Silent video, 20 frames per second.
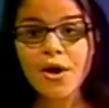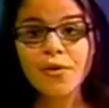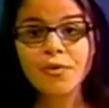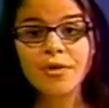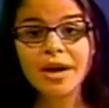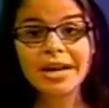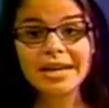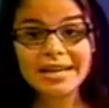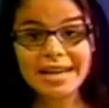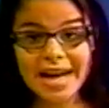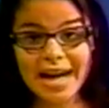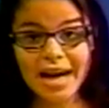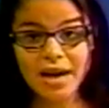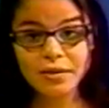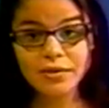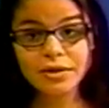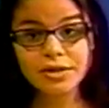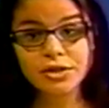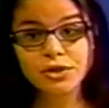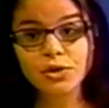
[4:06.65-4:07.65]
Right now,
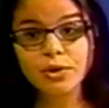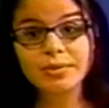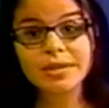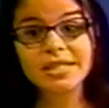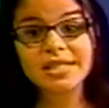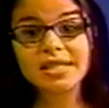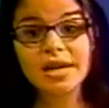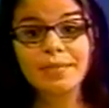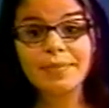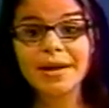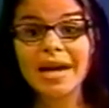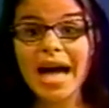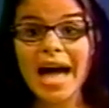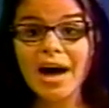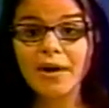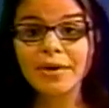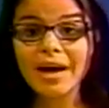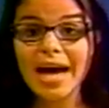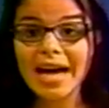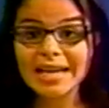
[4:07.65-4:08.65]
the storm is dumping
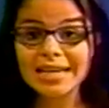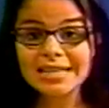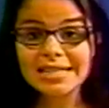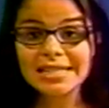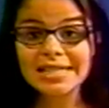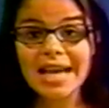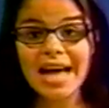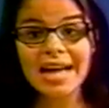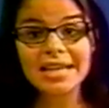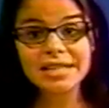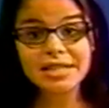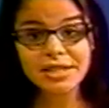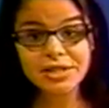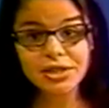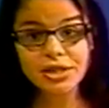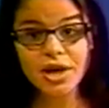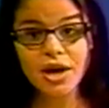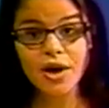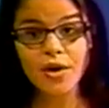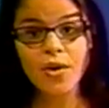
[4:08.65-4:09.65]
out ice and
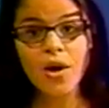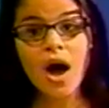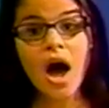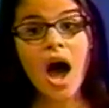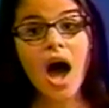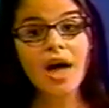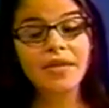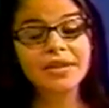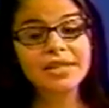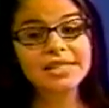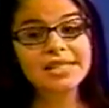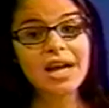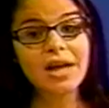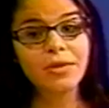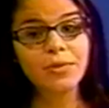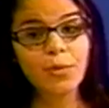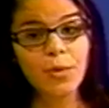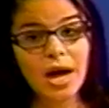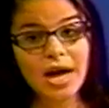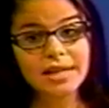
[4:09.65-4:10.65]
snow on the
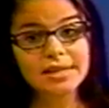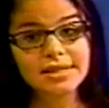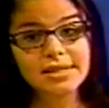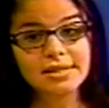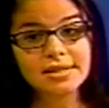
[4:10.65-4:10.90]
southwest.